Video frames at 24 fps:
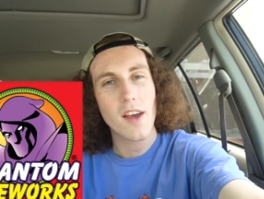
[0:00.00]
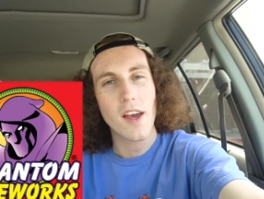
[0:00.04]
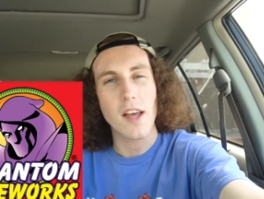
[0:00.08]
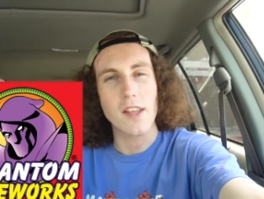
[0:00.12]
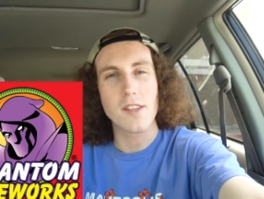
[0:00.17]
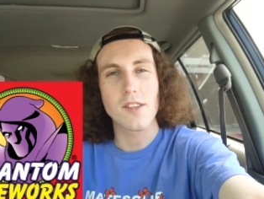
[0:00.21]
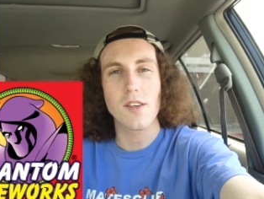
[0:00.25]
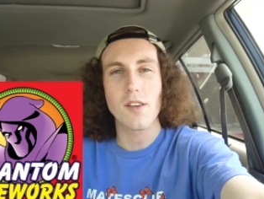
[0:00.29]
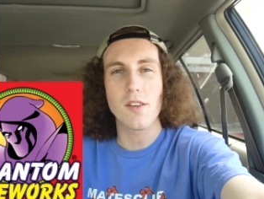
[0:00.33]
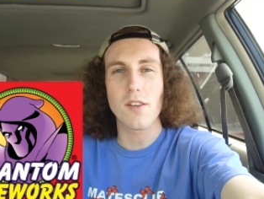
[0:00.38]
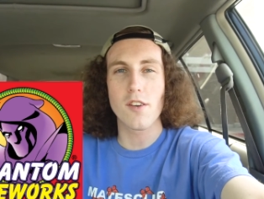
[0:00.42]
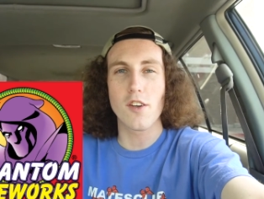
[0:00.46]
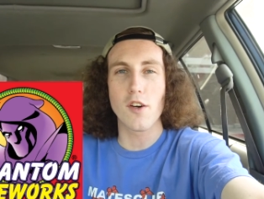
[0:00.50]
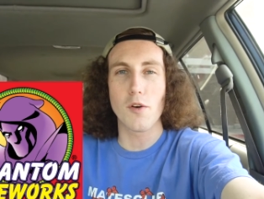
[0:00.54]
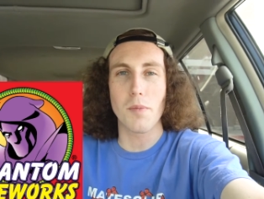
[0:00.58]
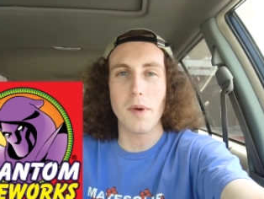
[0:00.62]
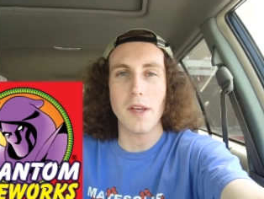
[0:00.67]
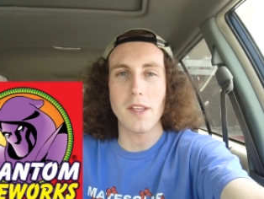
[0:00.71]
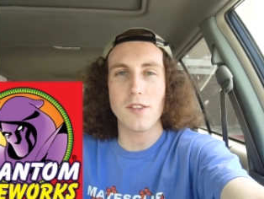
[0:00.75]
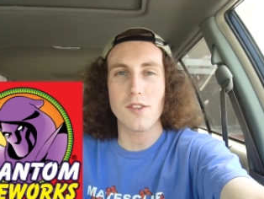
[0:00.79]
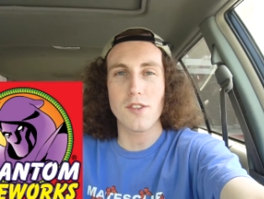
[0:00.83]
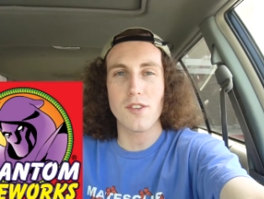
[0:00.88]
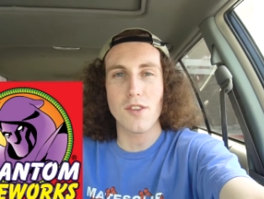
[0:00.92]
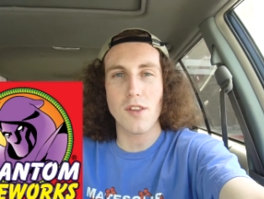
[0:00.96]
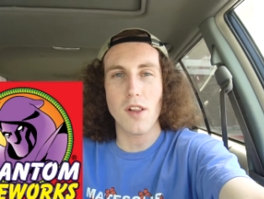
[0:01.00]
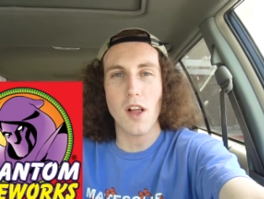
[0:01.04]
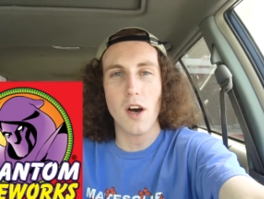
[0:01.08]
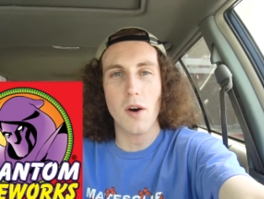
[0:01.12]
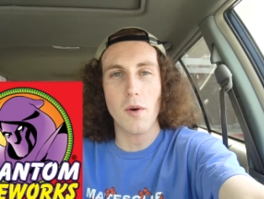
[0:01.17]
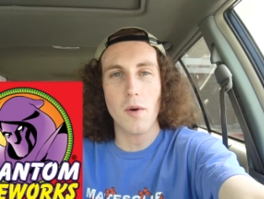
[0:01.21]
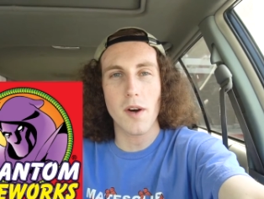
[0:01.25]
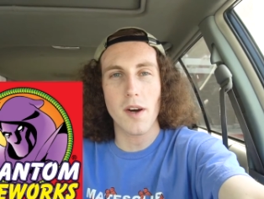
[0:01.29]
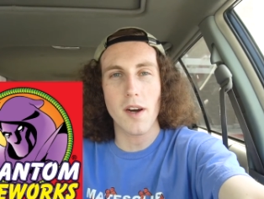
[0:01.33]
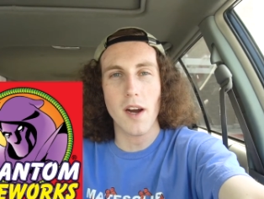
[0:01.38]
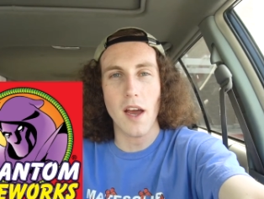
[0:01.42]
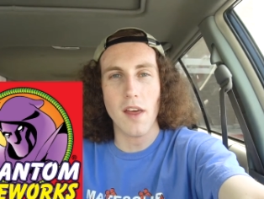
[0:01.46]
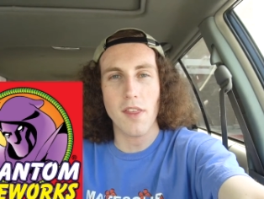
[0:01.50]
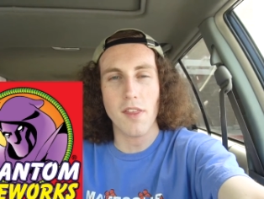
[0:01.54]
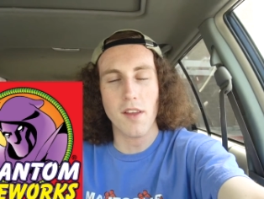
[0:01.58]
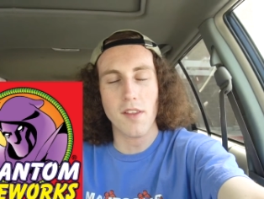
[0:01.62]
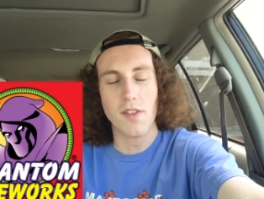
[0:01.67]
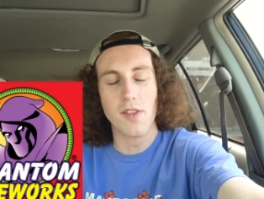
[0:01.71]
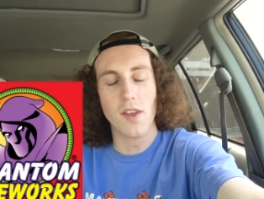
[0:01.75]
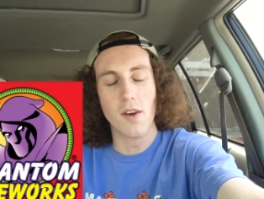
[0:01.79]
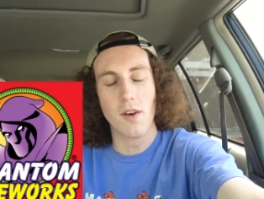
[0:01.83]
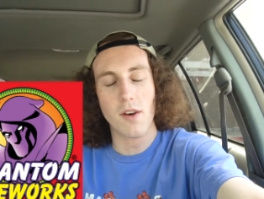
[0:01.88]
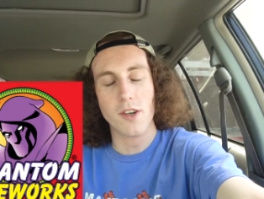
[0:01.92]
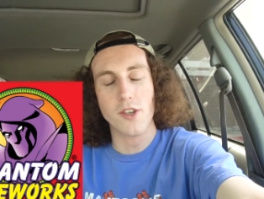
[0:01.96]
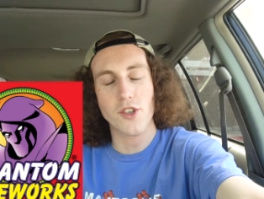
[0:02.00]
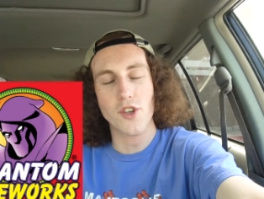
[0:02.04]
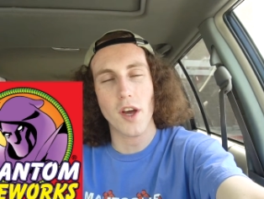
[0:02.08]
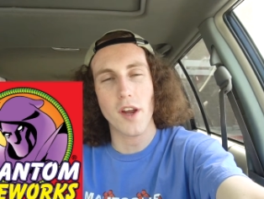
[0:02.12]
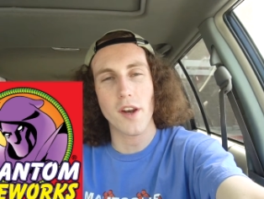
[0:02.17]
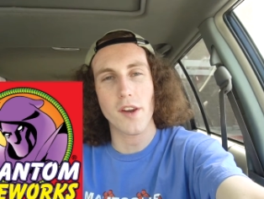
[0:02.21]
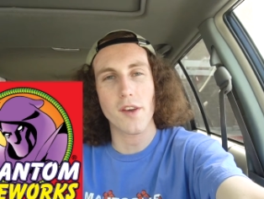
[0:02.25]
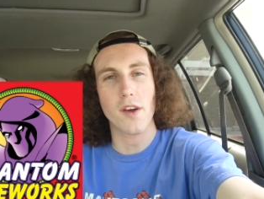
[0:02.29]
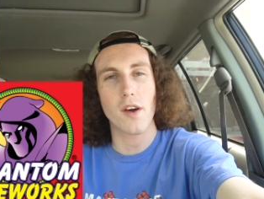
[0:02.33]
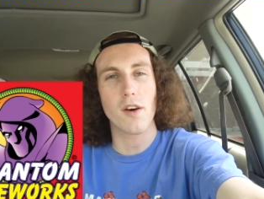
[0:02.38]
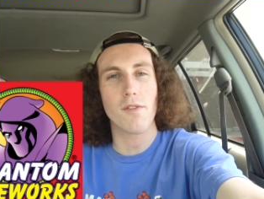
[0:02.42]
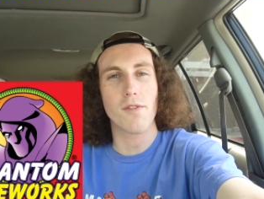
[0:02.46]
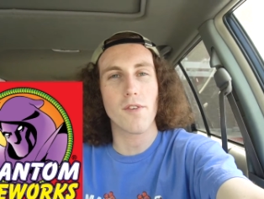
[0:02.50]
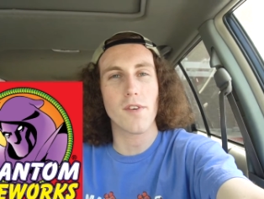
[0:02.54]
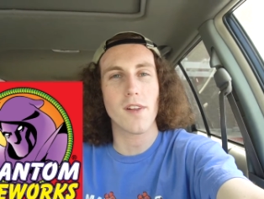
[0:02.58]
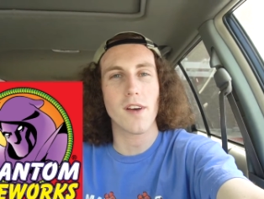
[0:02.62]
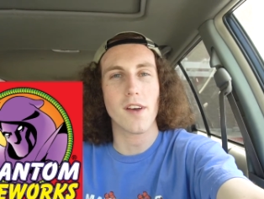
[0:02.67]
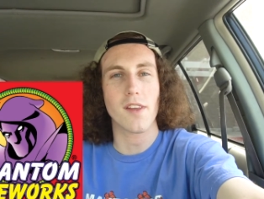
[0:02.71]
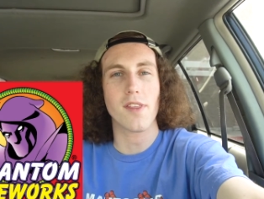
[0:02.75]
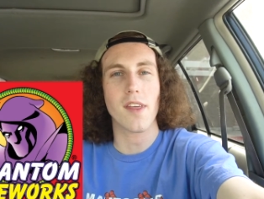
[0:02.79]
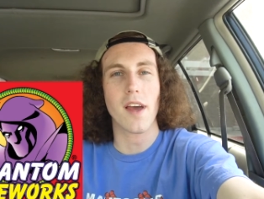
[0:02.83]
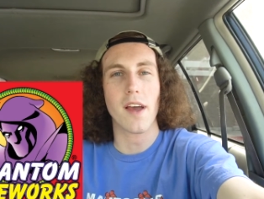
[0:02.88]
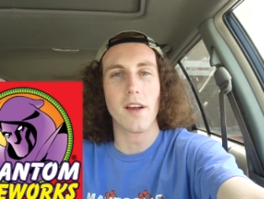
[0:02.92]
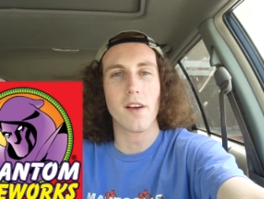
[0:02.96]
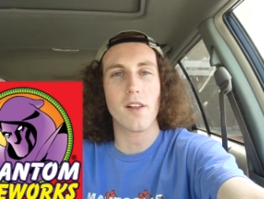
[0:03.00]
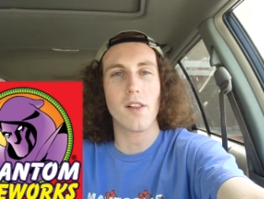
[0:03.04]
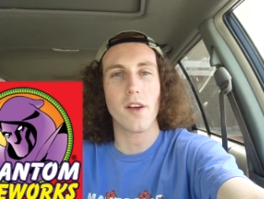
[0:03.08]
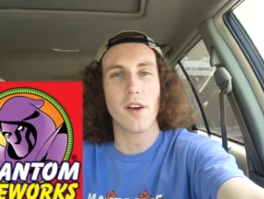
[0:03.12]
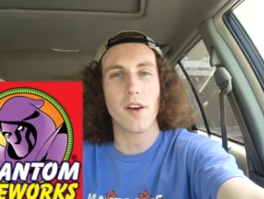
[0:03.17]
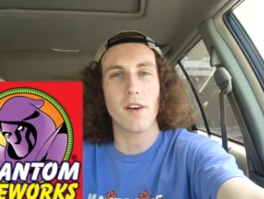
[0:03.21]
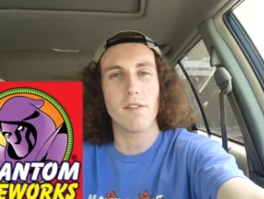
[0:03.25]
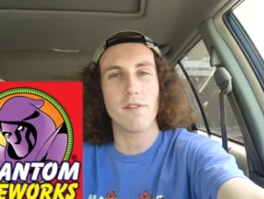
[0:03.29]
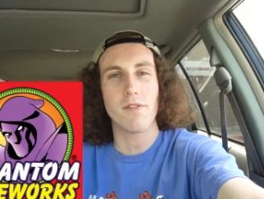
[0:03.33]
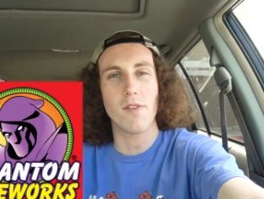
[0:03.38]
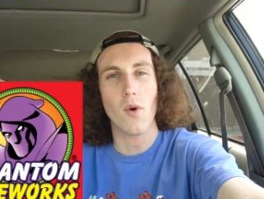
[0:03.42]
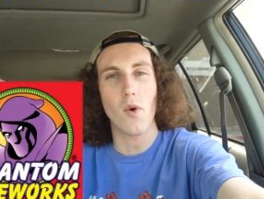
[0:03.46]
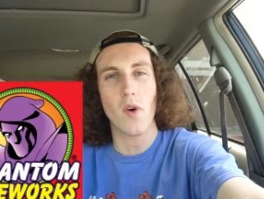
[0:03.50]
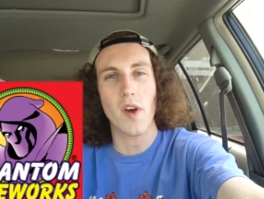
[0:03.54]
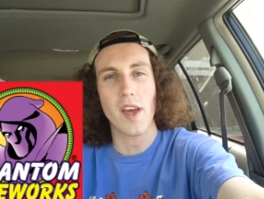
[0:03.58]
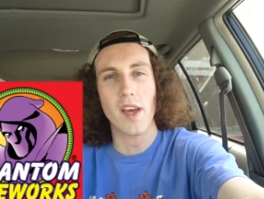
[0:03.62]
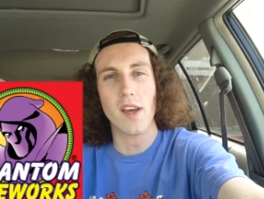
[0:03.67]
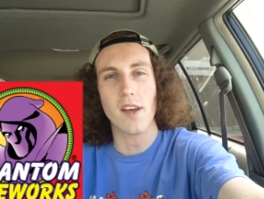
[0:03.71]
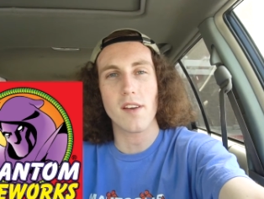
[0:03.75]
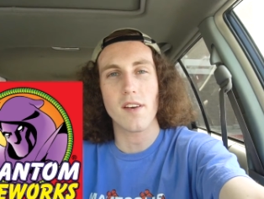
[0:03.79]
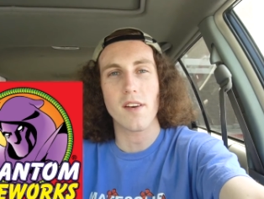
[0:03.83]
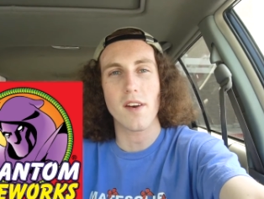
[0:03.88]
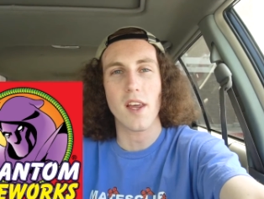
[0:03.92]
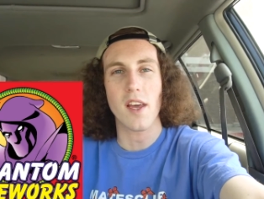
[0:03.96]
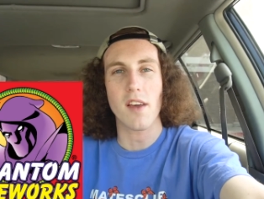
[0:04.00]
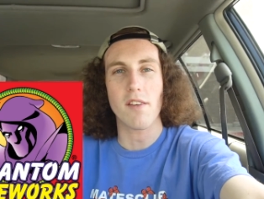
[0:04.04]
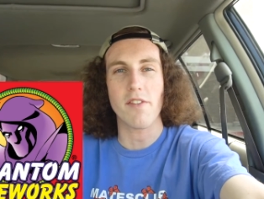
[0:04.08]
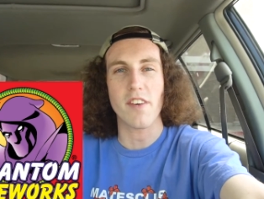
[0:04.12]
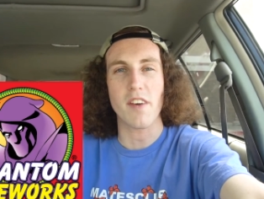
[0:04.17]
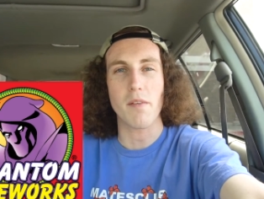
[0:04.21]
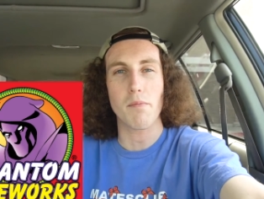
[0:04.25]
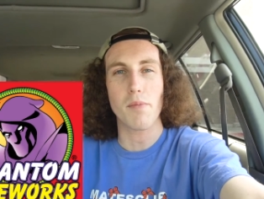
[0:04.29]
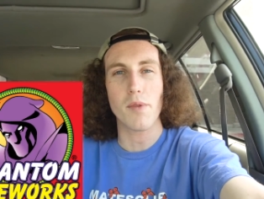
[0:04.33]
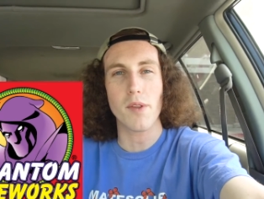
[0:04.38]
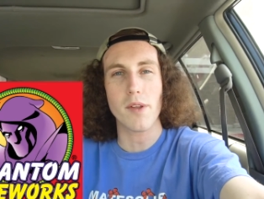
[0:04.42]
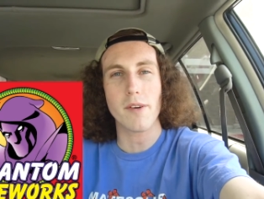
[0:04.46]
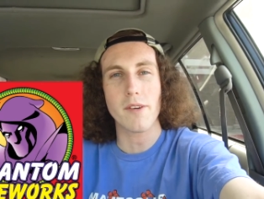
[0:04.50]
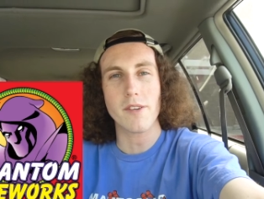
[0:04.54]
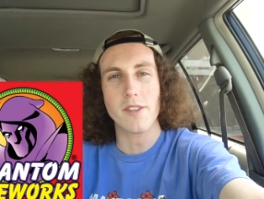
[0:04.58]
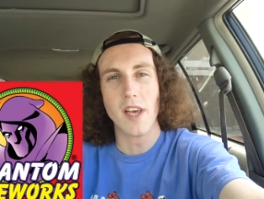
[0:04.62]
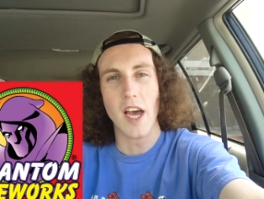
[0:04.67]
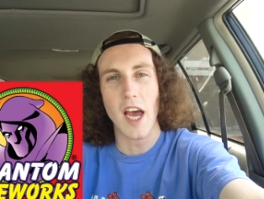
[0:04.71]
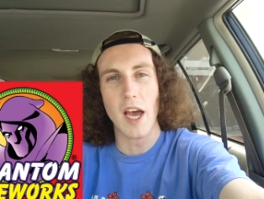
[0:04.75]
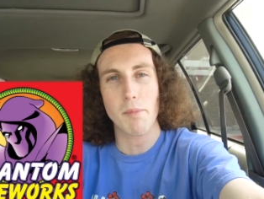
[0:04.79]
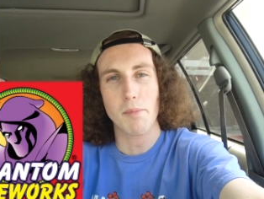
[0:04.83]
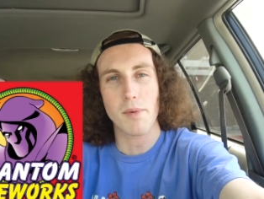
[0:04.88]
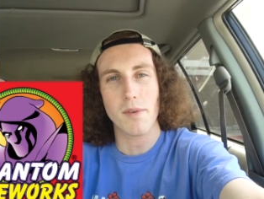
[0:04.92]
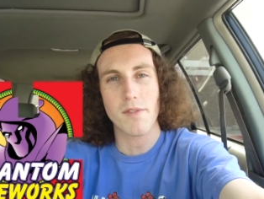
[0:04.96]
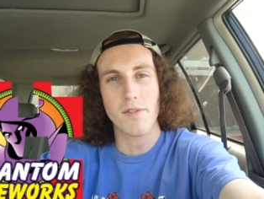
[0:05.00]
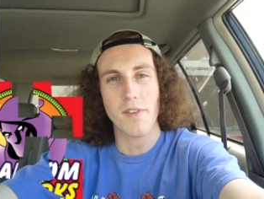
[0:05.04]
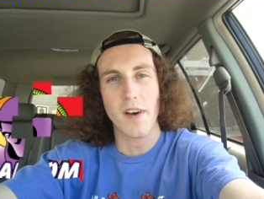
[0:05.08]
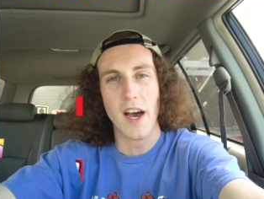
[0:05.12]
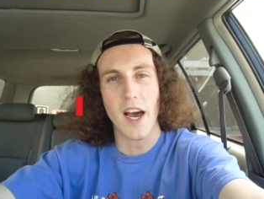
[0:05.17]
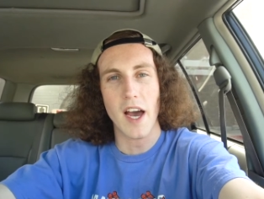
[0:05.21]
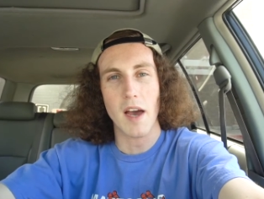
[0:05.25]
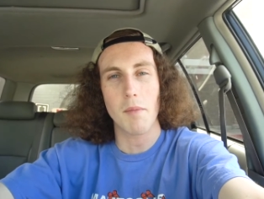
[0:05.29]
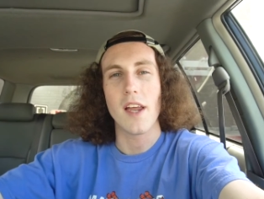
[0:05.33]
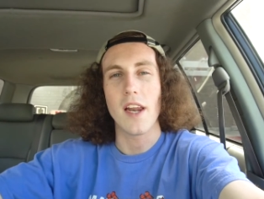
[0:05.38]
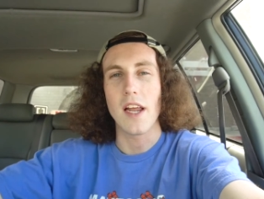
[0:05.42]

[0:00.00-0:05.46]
it's a little bit slower. I think they were trying to go for like that clairvoyant navy blue type of vibe,